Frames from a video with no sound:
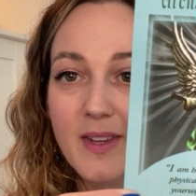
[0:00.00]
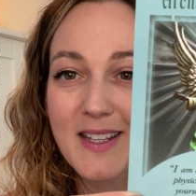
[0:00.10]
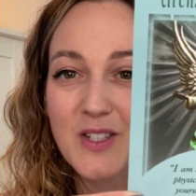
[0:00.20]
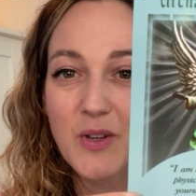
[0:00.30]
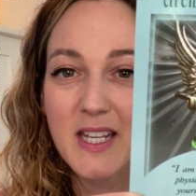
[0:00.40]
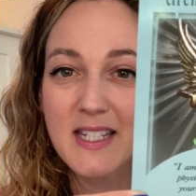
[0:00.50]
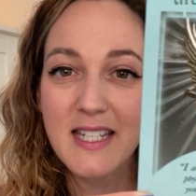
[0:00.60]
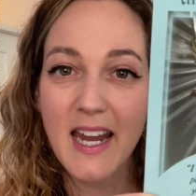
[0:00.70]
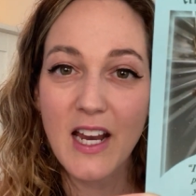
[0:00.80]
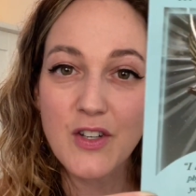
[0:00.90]
And so he's
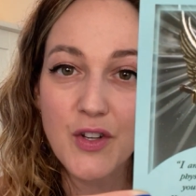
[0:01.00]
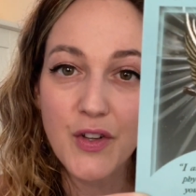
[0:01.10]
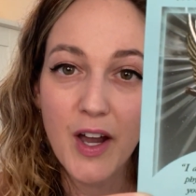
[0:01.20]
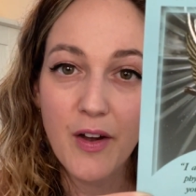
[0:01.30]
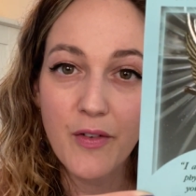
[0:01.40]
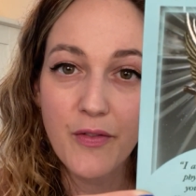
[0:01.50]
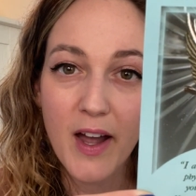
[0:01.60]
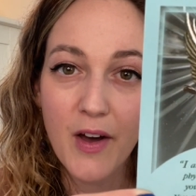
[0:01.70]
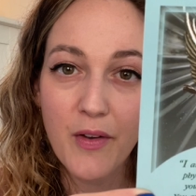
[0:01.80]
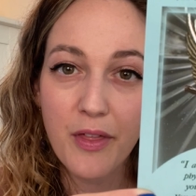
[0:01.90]
the angel of
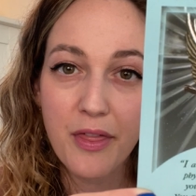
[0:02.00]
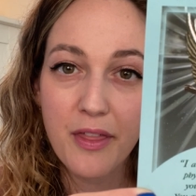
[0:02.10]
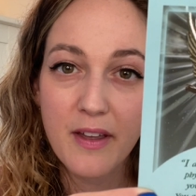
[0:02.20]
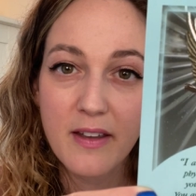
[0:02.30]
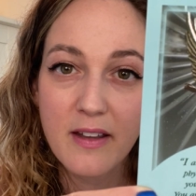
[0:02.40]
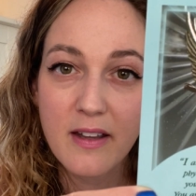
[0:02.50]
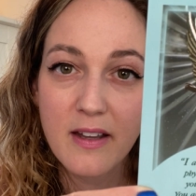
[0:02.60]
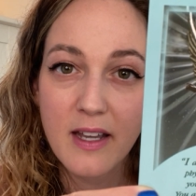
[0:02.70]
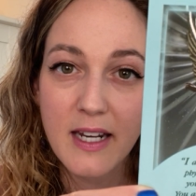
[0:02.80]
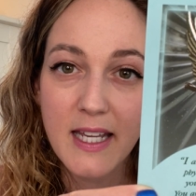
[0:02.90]
health,
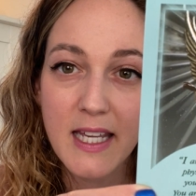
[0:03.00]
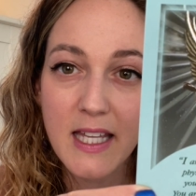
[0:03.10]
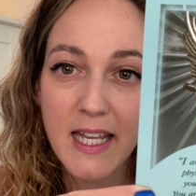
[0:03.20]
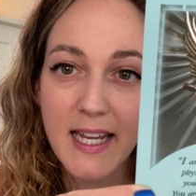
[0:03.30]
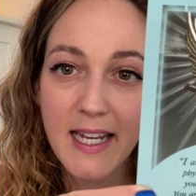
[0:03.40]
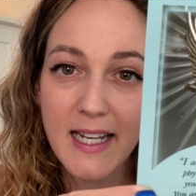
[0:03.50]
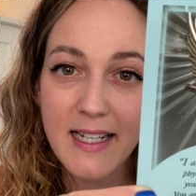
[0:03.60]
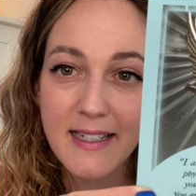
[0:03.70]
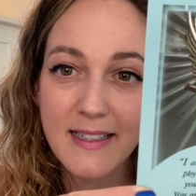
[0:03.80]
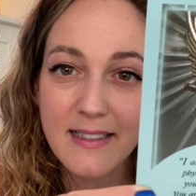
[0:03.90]
healing,
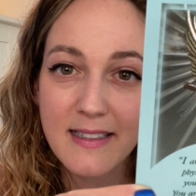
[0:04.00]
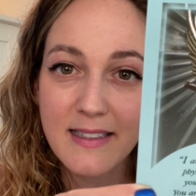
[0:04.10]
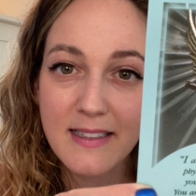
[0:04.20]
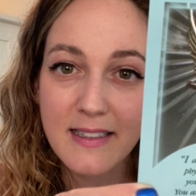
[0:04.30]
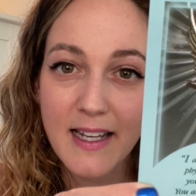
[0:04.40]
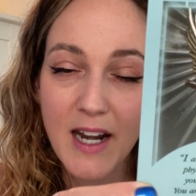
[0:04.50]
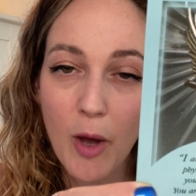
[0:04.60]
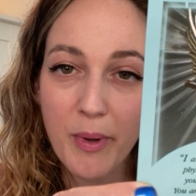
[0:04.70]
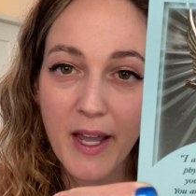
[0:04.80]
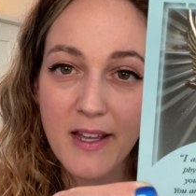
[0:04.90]
and
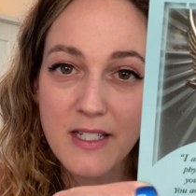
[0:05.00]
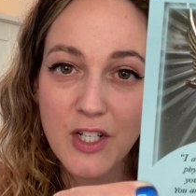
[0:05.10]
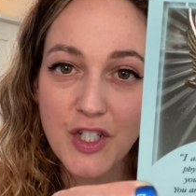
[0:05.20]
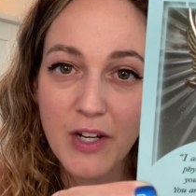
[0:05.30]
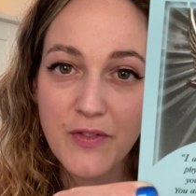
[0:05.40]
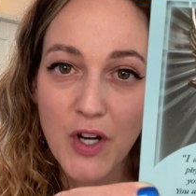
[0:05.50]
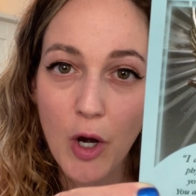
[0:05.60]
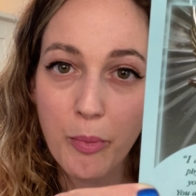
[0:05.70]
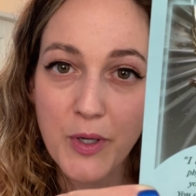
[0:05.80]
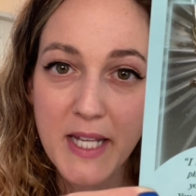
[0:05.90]
helping us to shift
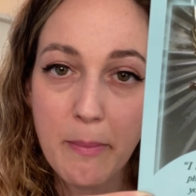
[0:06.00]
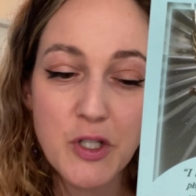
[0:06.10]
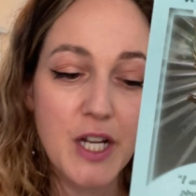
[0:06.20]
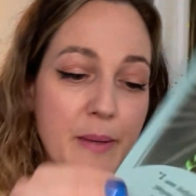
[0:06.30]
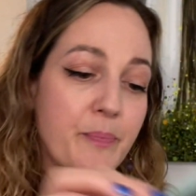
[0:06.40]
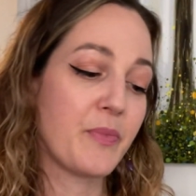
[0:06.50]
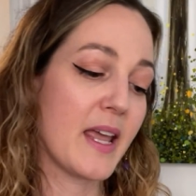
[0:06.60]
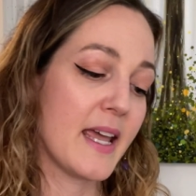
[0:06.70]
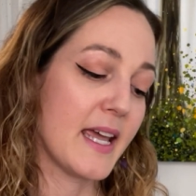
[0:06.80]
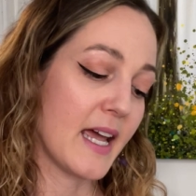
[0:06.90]
our perception.
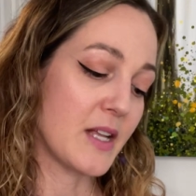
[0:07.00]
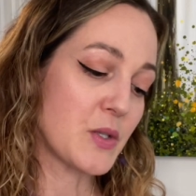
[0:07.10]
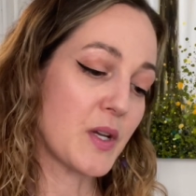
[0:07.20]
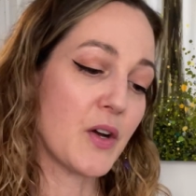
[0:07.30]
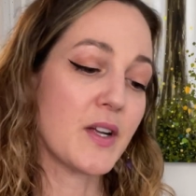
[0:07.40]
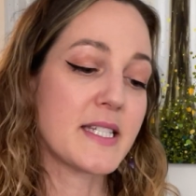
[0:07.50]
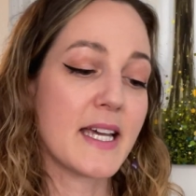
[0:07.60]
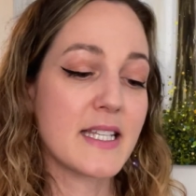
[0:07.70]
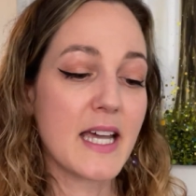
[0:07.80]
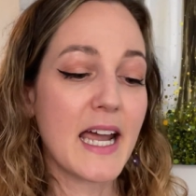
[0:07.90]
And so here it
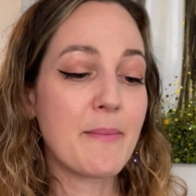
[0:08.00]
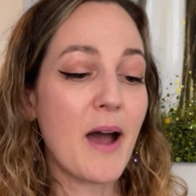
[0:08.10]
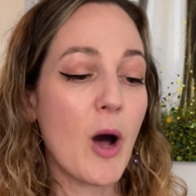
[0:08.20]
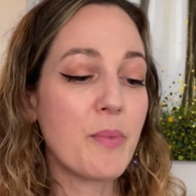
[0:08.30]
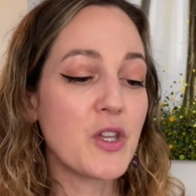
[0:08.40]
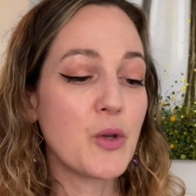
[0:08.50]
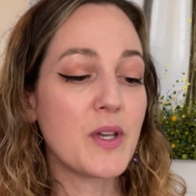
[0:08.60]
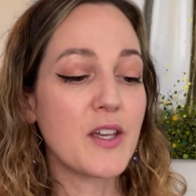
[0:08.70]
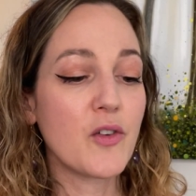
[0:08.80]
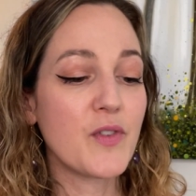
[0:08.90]
says, I am helping you
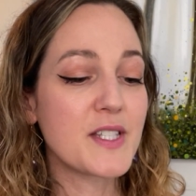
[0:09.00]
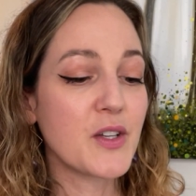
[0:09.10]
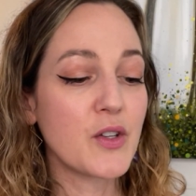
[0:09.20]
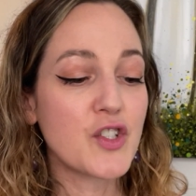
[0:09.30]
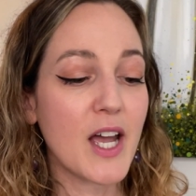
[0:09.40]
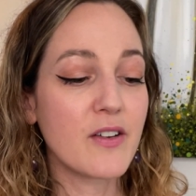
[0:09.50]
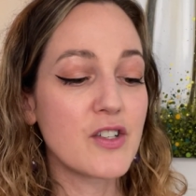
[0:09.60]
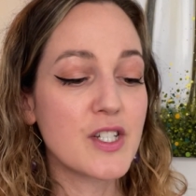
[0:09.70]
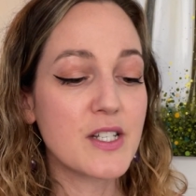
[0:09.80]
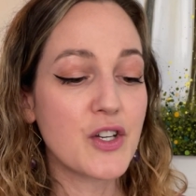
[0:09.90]
heal physical
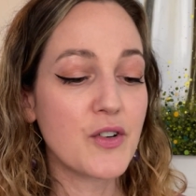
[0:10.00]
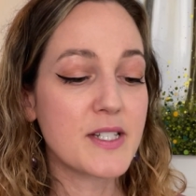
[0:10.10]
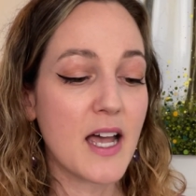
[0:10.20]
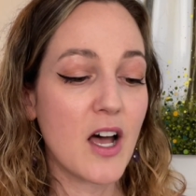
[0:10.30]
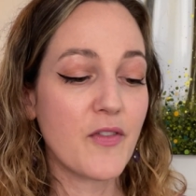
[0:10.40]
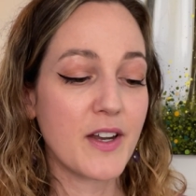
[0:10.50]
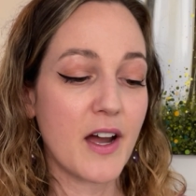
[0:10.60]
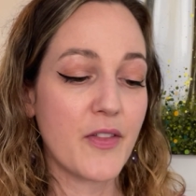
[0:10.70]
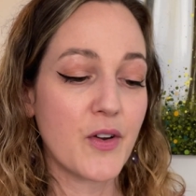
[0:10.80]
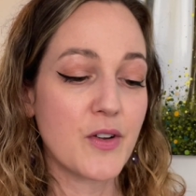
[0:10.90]
challenges in yourself and
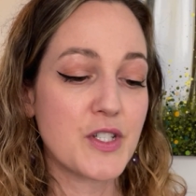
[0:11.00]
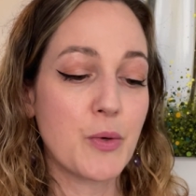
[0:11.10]
others.